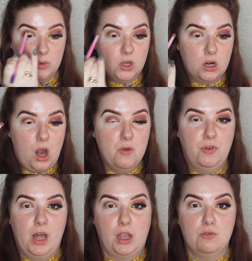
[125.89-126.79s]
We're not going for
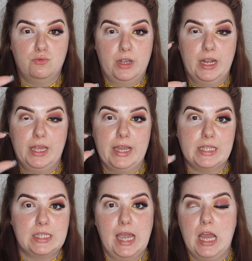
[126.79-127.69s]
like a really
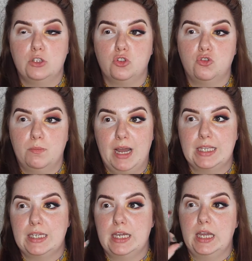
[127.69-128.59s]
intense,
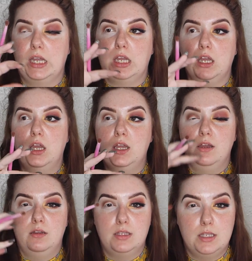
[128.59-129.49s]
dramatic
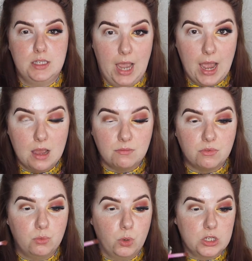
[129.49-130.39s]

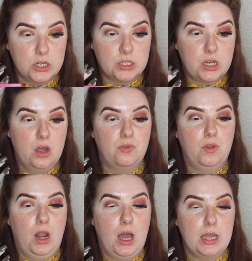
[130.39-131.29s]
depth. We're just going for
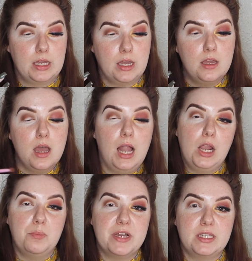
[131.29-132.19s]
like a
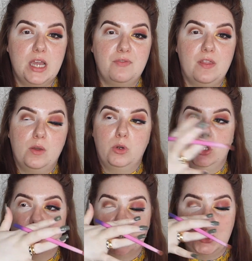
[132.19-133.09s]
little bit of depth, and then we're going
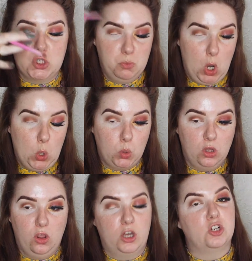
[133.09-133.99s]
to smoke
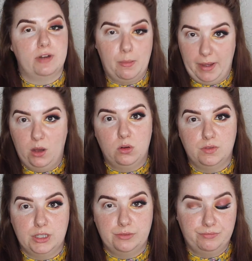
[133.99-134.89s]
the crap out of
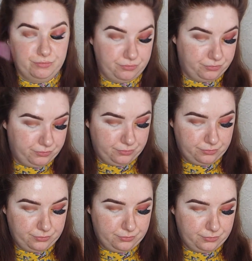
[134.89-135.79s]
it.
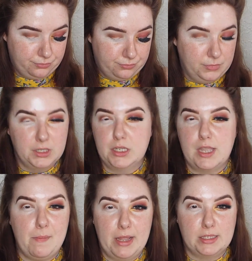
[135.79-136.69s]
Does
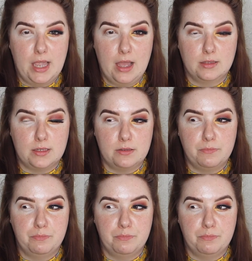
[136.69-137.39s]
that make sense?